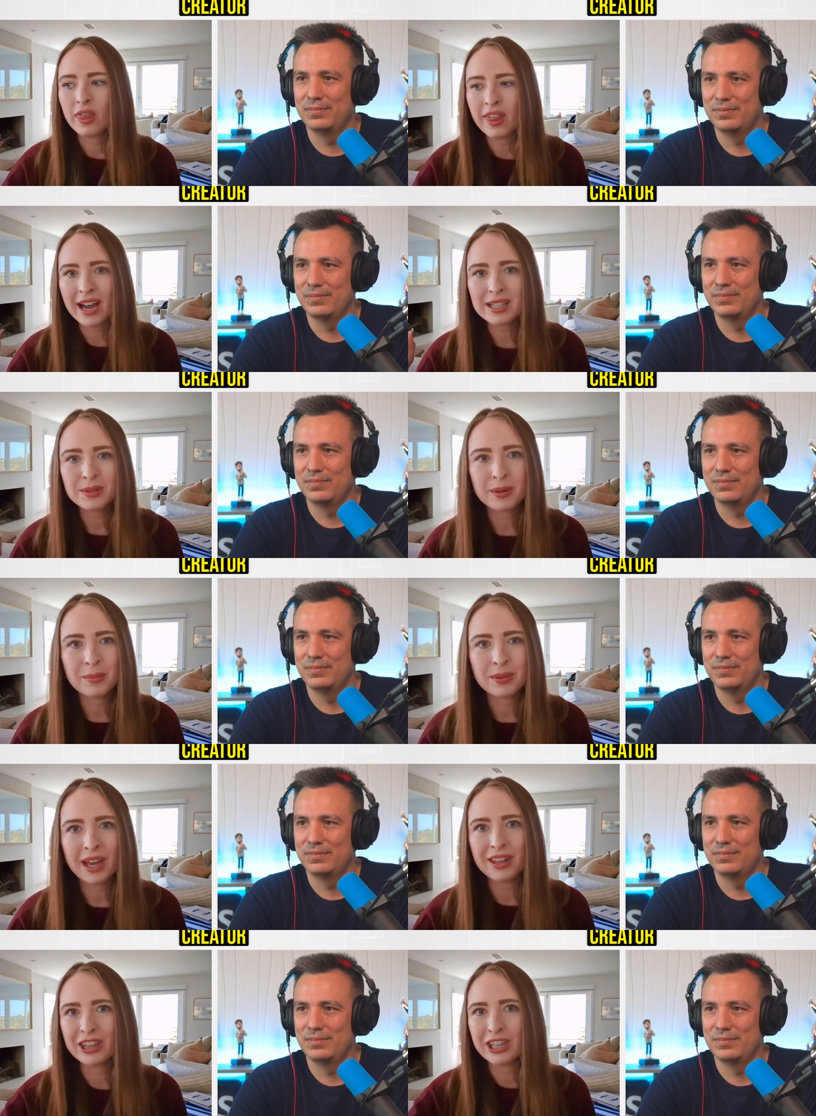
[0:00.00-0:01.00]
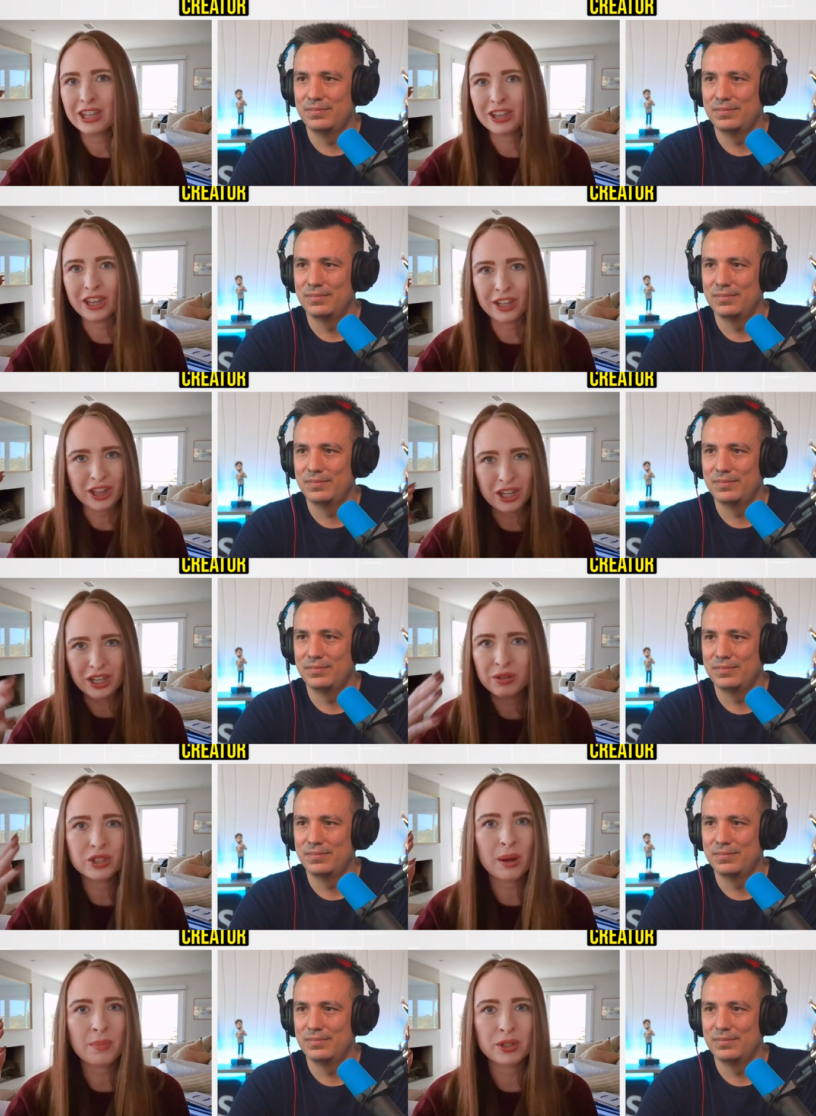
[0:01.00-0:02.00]
Speaker 1: that's when I'm getting like the
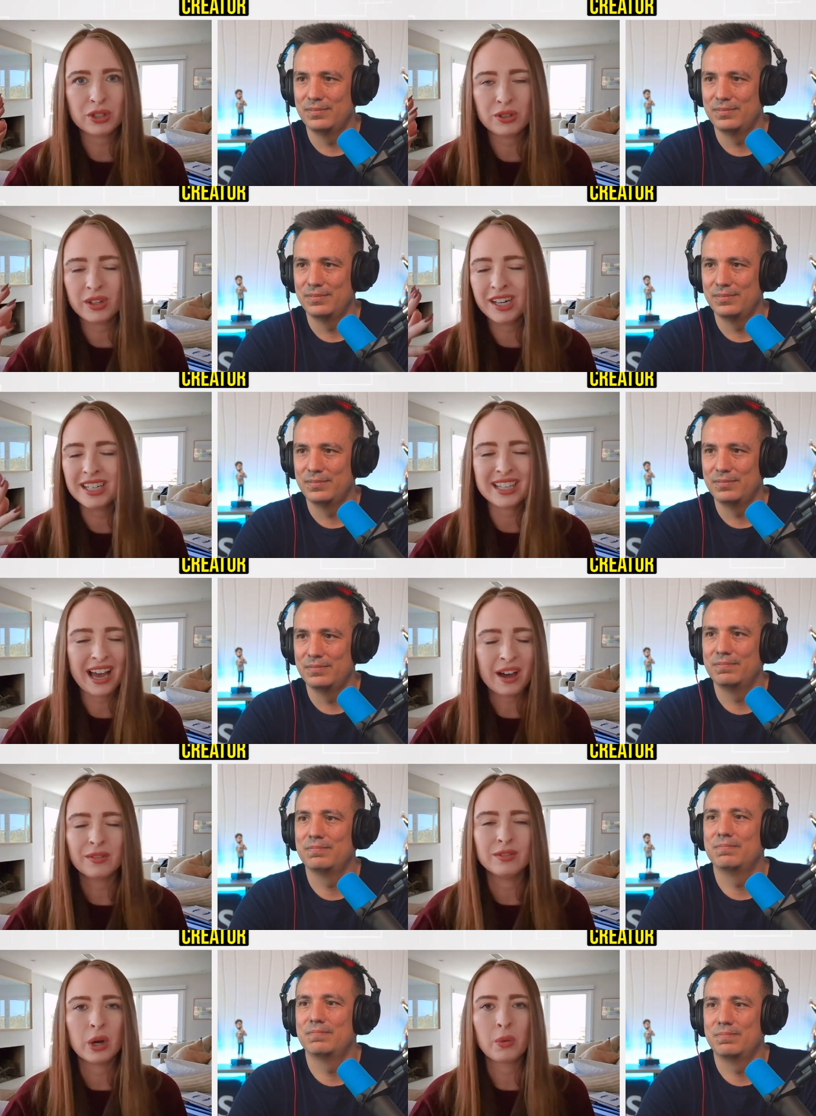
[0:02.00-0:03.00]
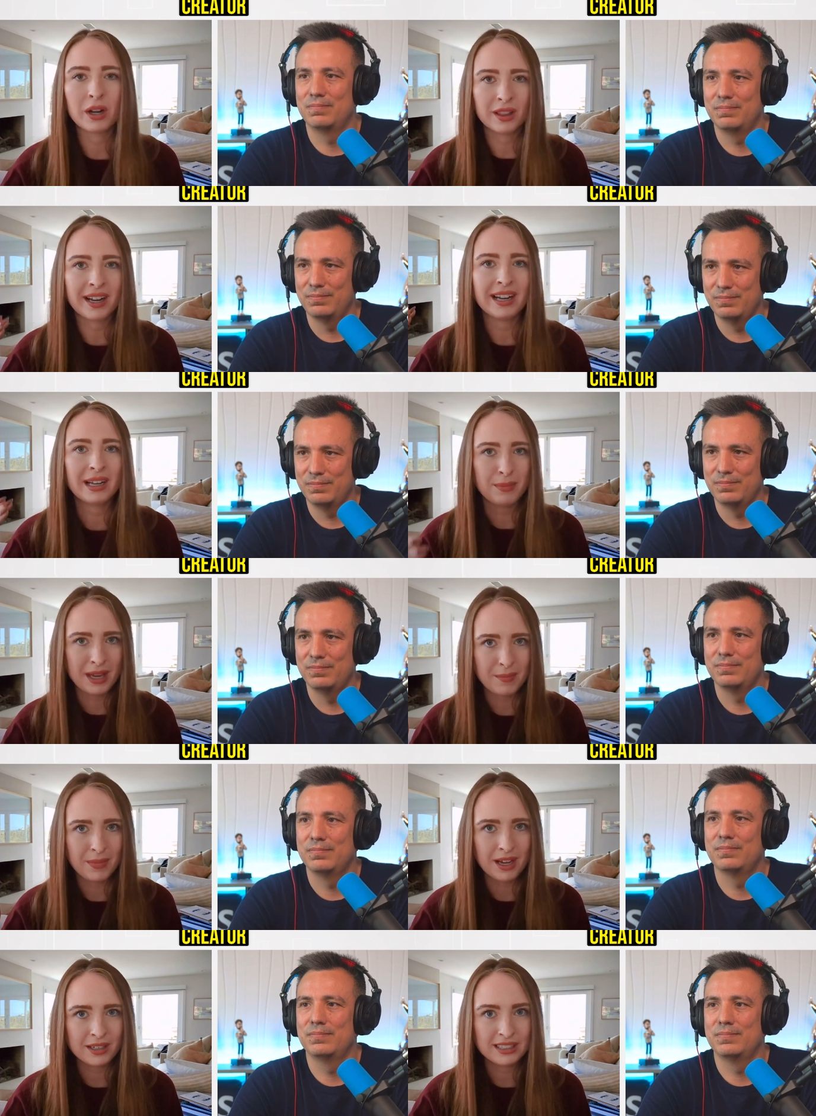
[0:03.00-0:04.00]
huge opportunities out of nowhere landing in
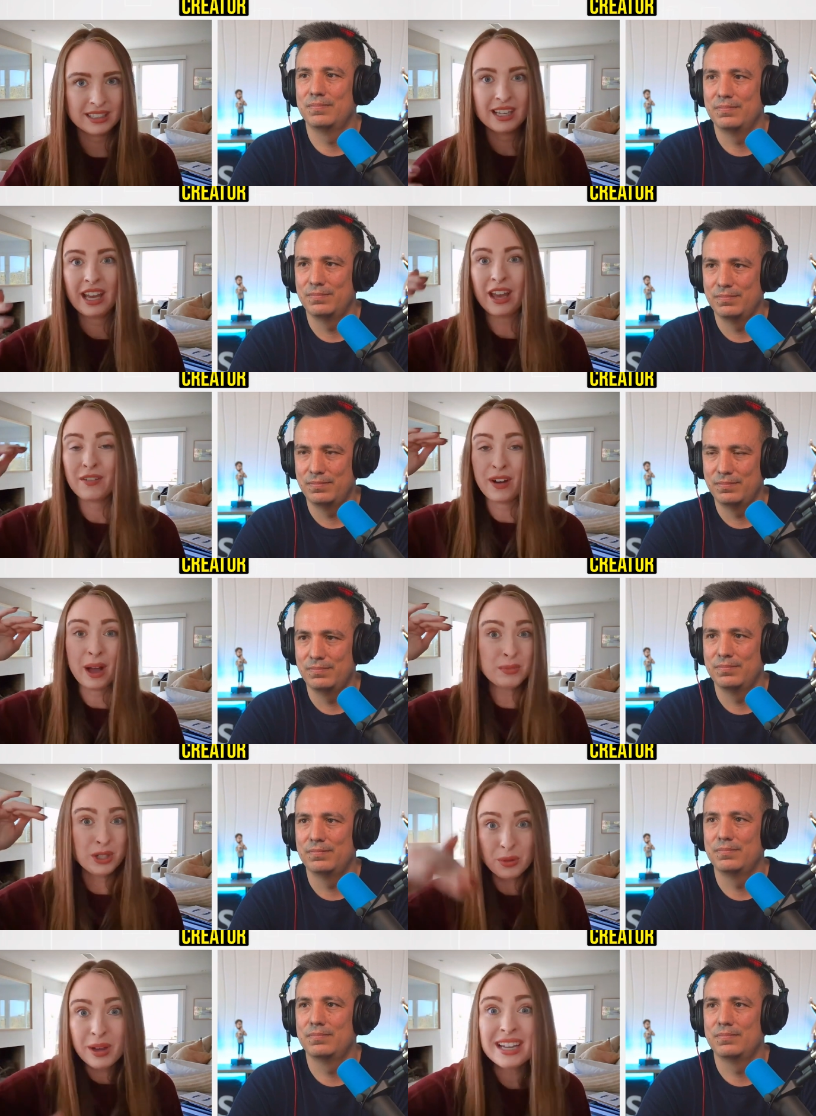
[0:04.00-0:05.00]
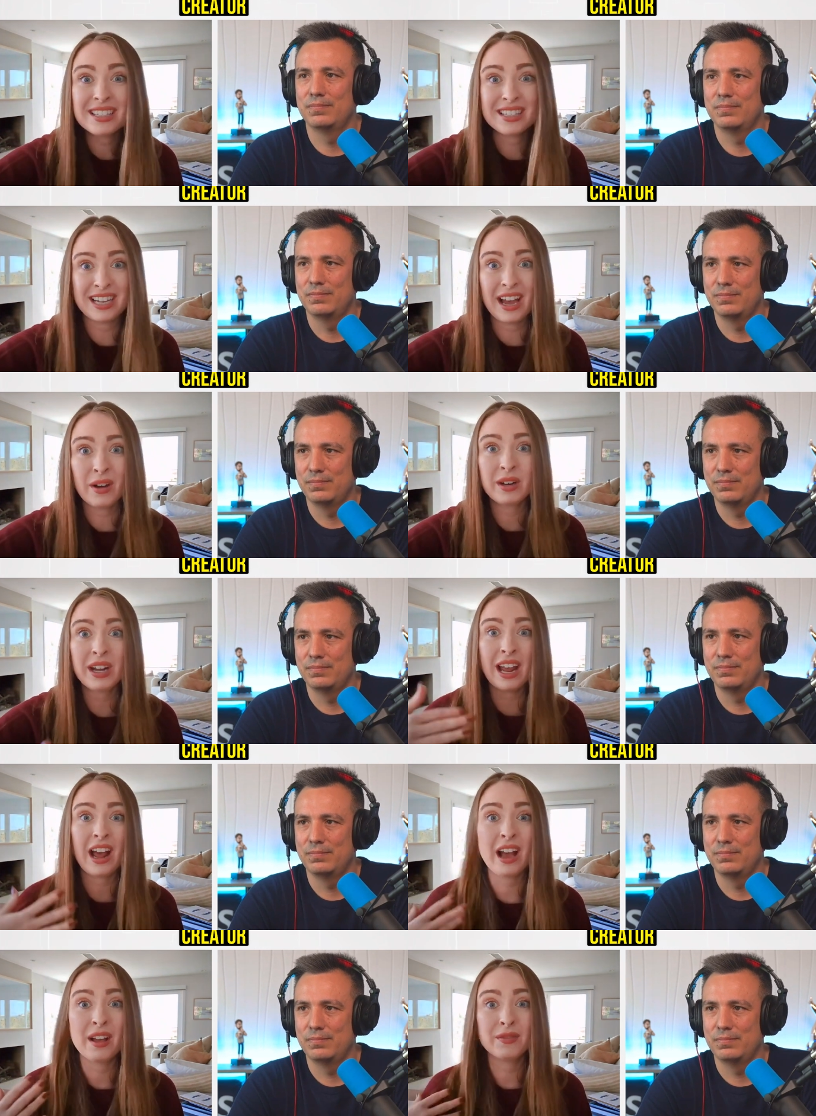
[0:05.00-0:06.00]
my inbox. If I'm 2 heads down
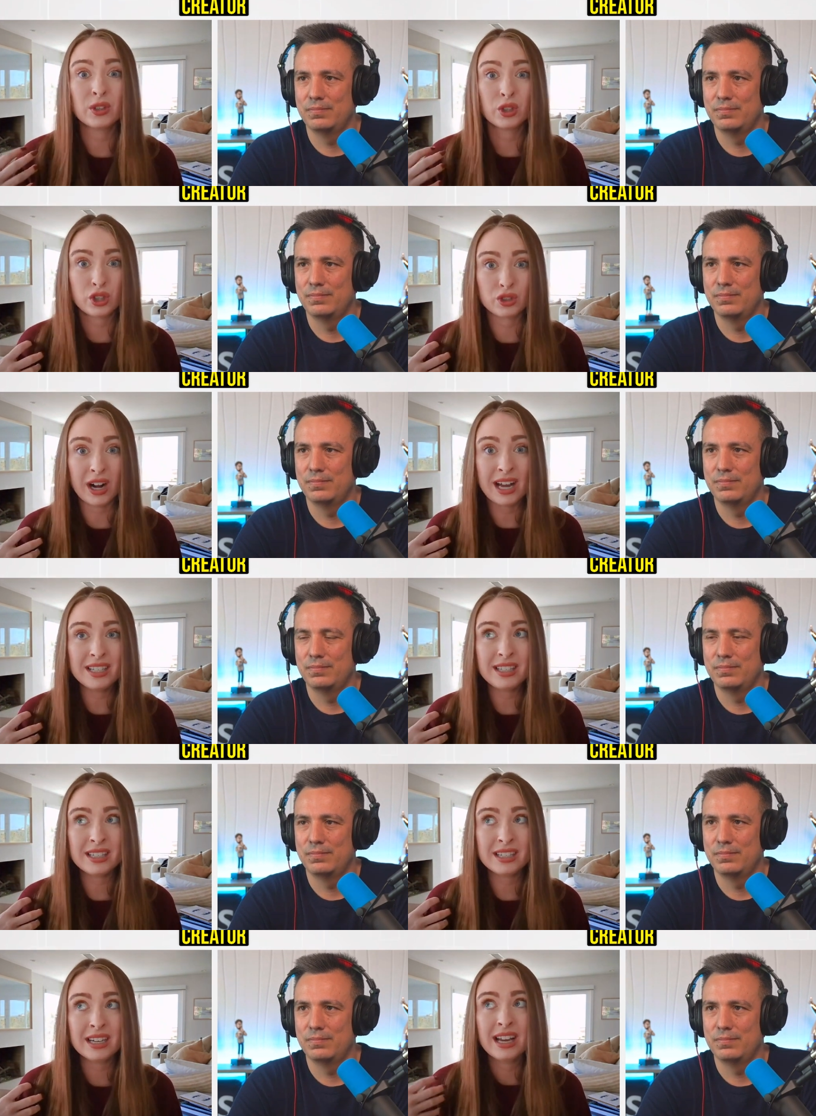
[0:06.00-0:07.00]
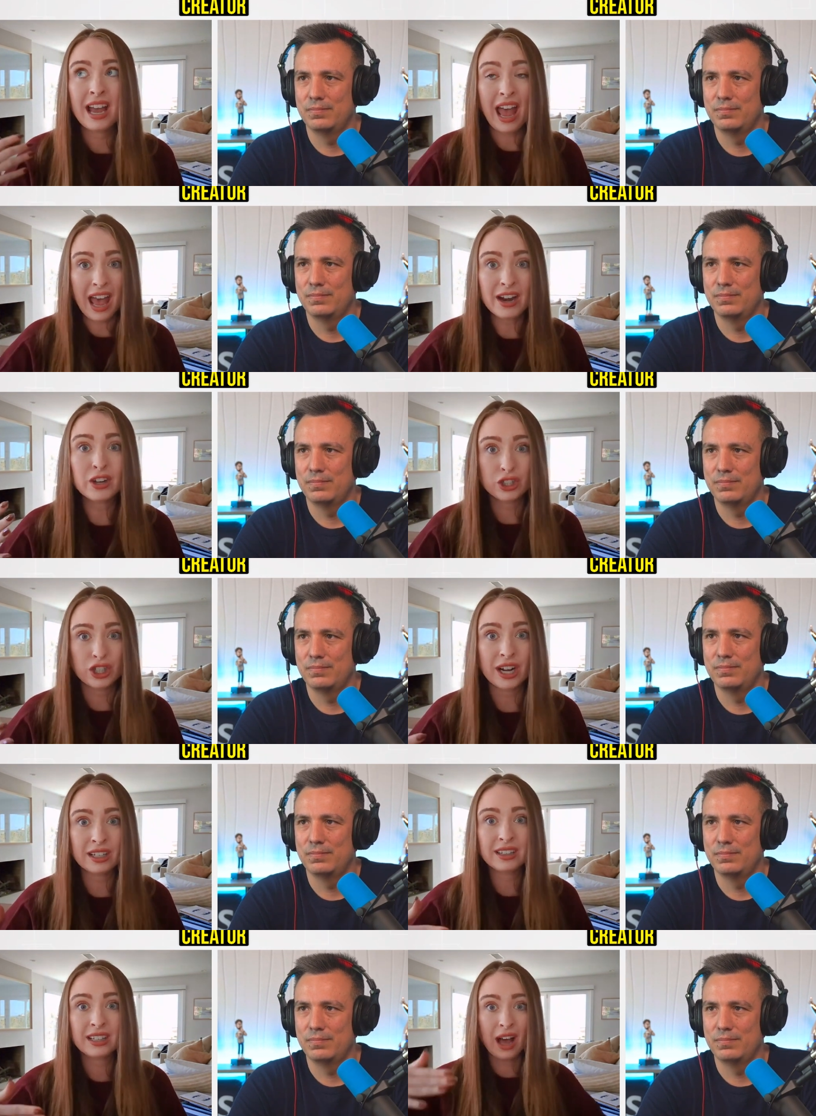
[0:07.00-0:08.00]
and I feel stressed,
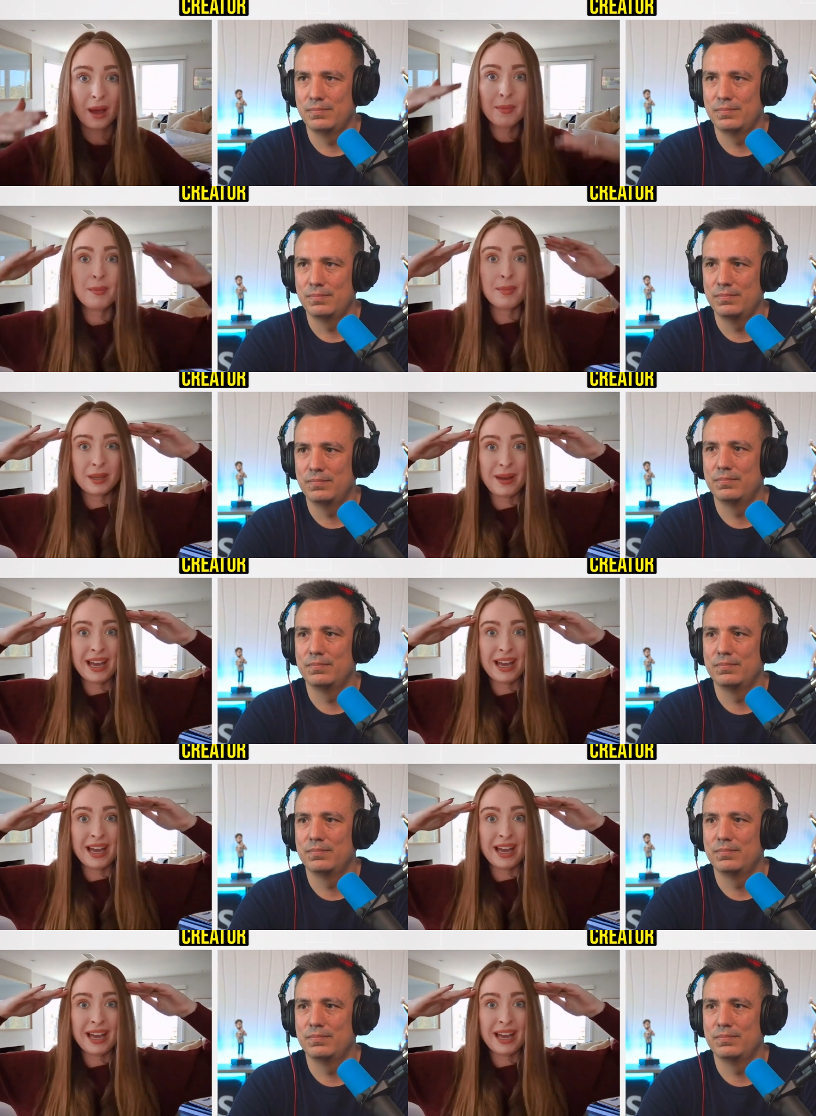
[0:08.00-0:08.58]
energetically, I'm at my